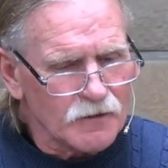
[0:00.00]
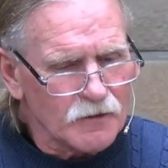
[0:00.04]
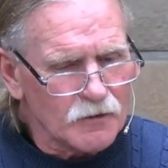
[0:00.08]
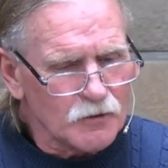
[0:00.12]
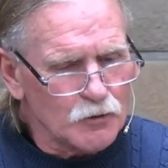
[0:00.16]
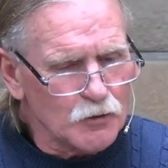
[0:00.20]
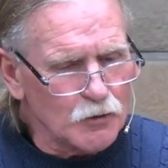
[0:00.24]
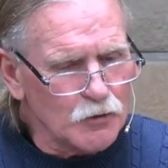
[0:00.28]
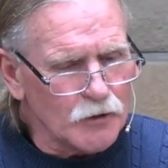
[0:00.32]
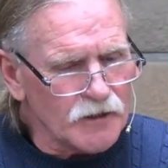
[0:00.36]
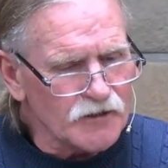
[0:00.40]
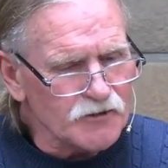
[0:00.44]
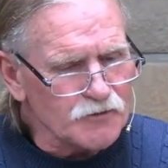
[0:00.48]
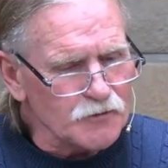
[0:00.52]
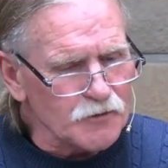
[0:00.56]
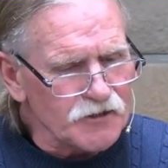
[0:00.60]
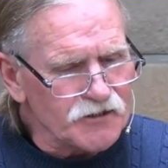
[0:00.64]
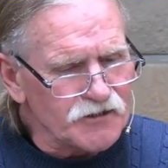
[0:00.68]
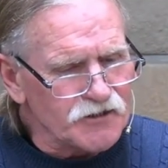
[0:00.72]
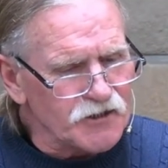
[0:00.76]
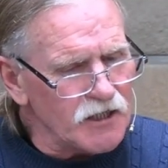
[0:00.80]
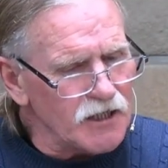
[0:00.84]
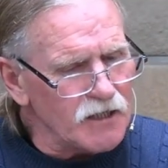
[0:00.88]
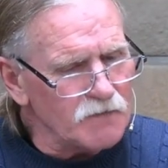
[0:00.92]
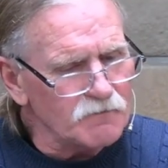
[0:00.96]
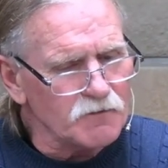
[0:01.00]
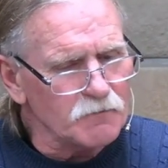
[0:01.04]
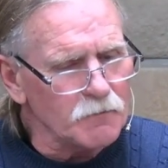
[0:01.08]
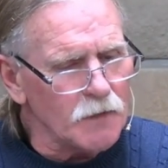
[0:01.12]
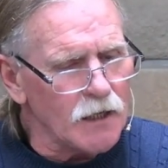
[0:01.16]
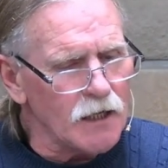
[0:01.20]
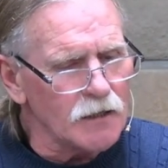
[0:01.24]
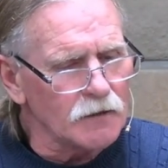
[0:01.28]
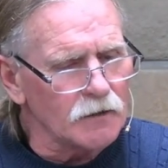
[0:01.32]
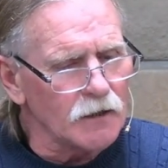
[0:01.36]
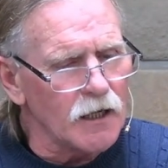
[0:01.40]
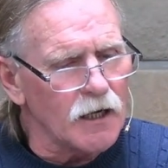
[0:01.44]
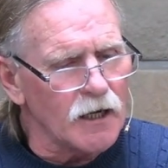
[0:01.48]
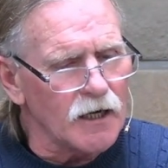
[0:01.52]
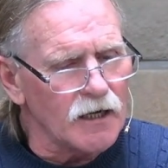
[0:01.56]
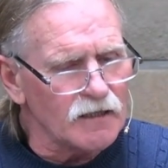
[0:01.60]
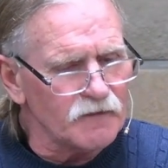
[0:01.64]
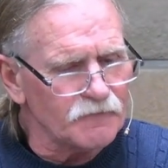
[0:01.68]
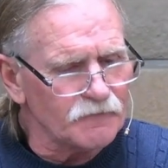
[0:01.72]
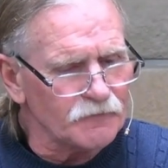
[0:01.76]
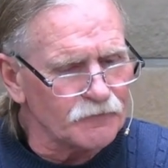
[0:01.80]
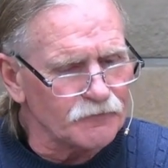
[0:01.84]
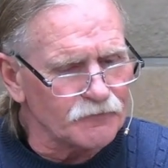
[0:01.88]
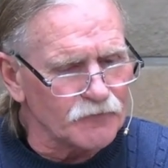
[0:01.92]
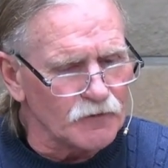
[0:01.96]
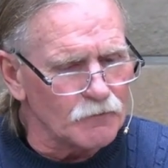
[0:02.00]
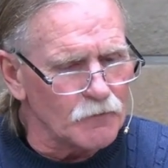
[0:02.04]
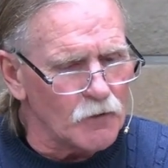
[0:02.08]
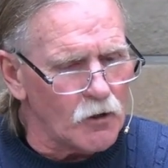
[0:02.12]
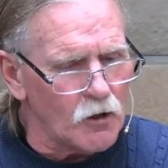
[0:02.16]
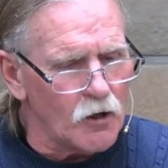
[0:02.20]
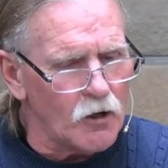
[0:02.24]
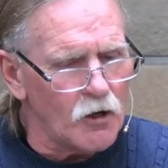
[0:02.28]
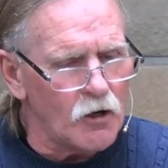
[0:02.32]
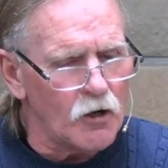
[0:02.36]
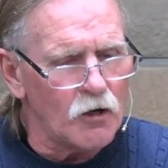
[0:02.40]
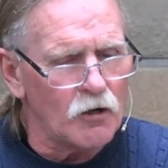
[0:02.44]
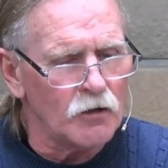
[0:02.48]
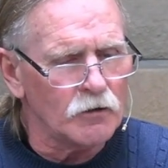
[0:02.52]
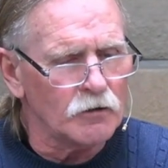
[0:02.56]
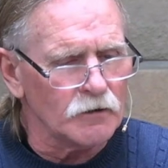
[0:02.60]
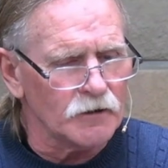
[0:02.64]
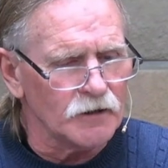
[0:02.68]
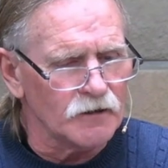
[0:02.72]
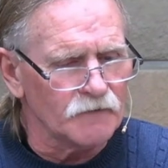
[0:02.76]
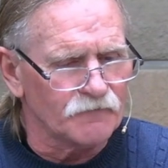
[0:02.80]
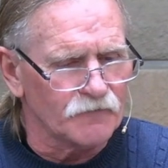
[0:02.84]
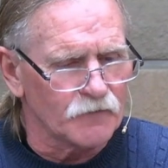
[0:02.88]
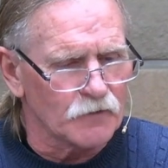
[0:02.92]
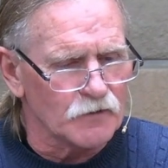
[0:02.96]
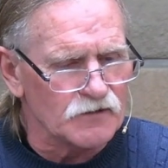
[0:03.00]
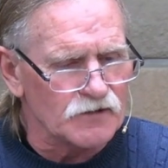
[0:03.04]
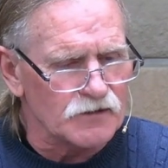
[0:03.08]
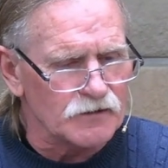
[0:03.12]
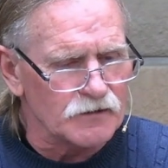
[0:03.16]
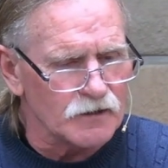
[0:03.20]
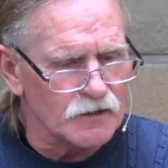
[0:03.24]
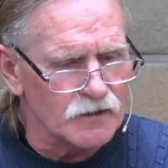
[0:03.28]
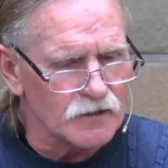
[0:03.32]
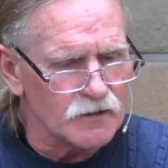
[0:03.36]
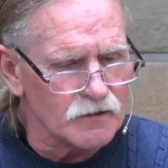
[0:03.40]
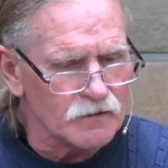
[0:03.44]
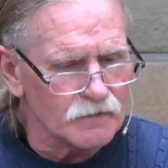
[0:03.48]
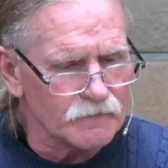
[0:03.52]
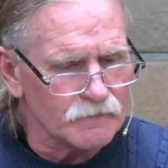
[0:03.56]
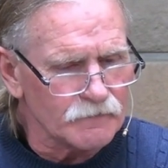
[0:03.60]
who has redeemed my life from all adversity,